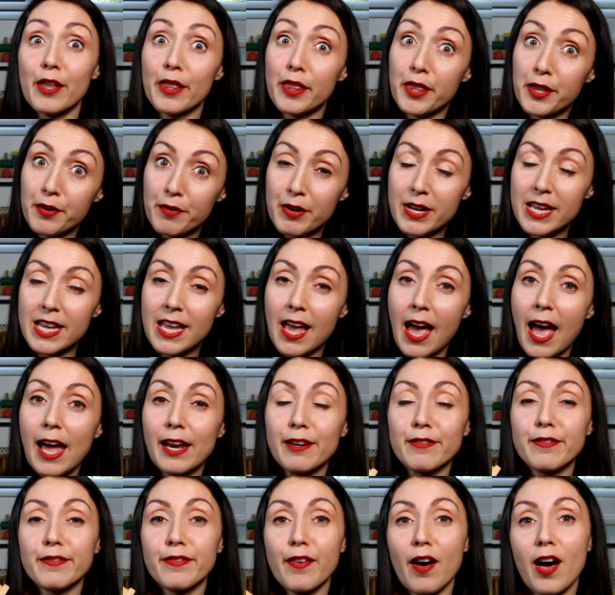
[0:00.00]
three
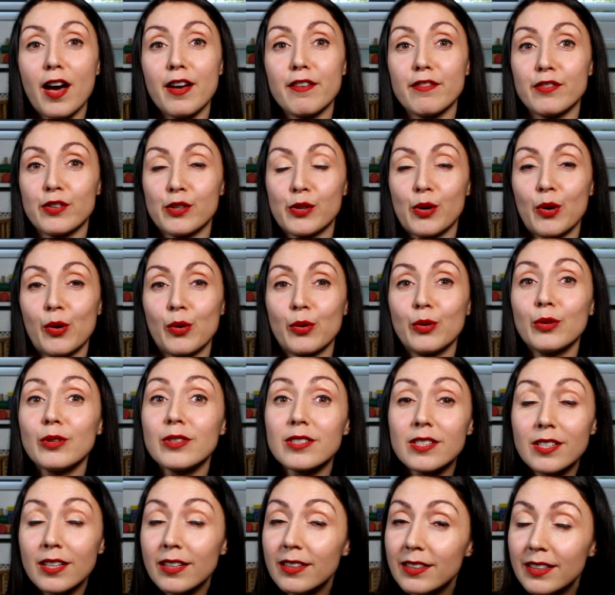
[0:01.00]
and five year
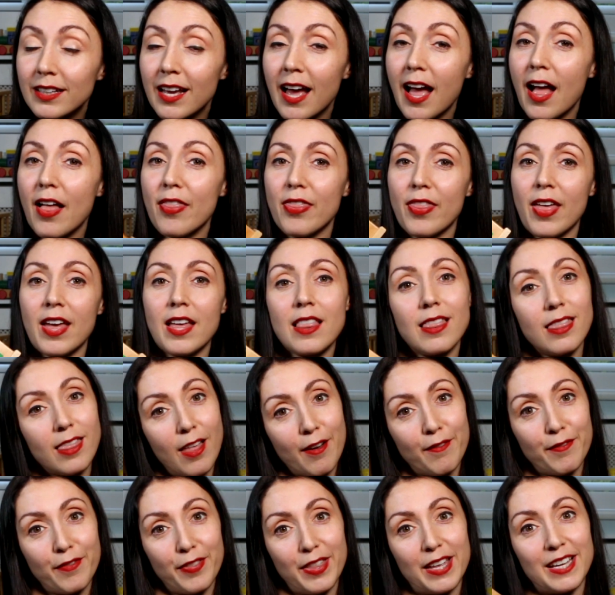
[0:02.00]
olds, they
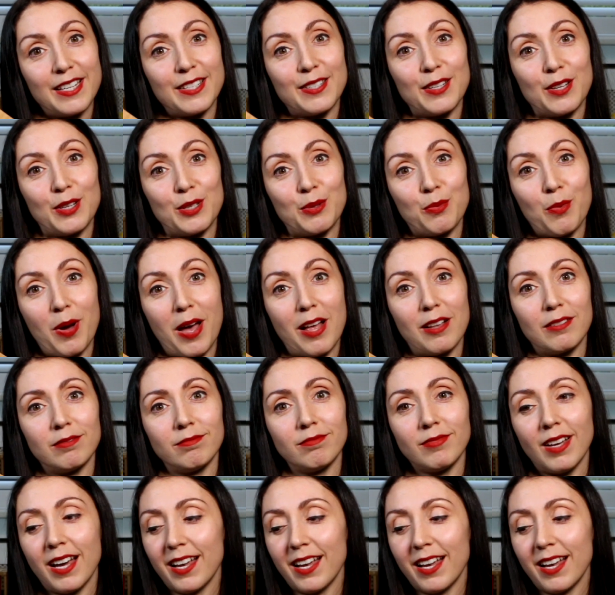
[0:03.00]
love this as well.